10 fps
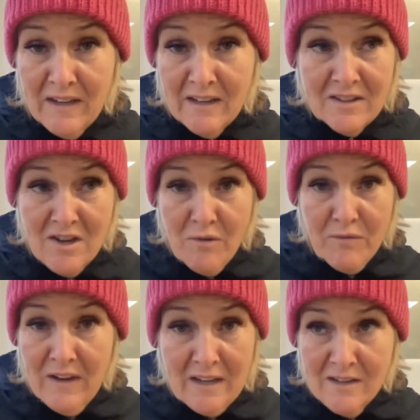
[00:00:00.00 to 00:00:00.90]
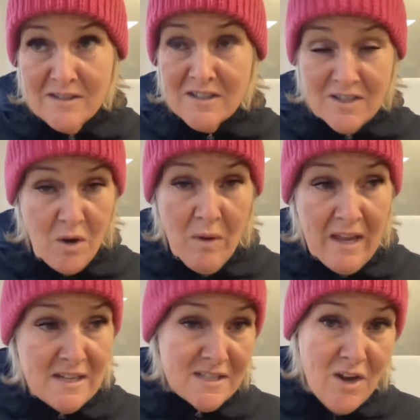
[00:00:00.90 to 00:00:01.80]
there's no fitness, there's no
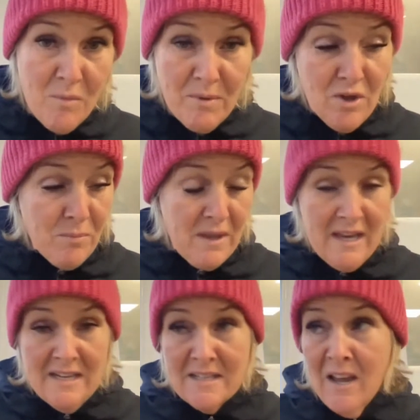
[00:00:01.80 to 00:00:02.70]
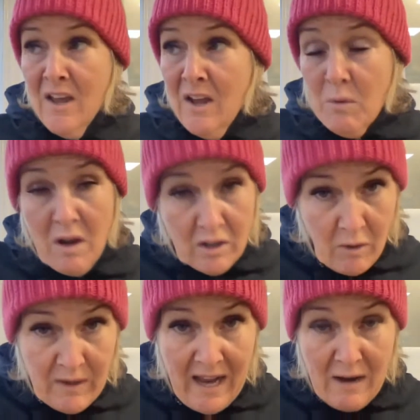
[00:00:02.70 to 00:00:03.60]
hits, no burpees. We are going